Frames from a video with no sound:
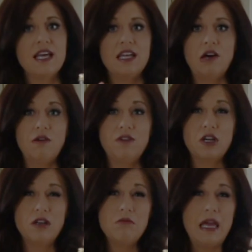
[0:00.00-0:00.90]
Now if you're
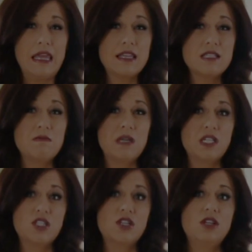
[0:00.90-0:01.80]
going to make this
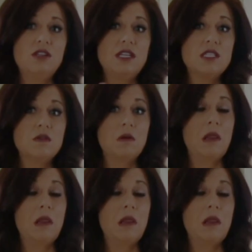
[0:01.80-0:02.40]
mixture, you need to